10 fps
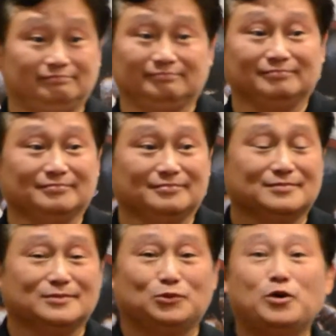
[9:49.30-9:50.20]

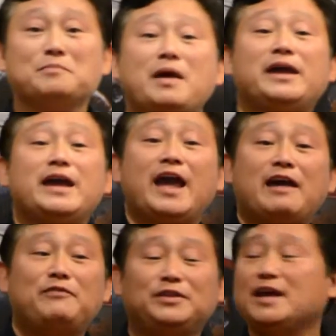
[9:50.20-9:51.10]
We're making
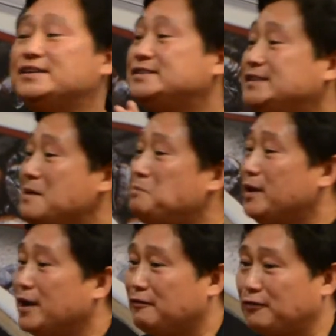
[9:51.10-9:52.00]
everything
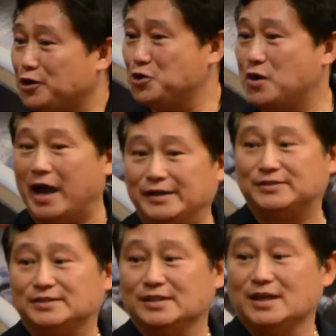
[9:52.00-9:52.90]
simpler for you guys.
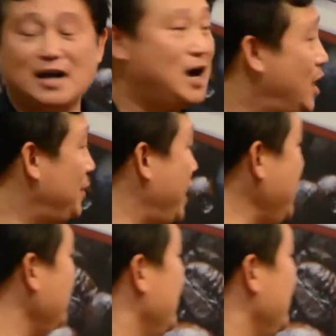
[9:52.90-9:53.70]
Alright?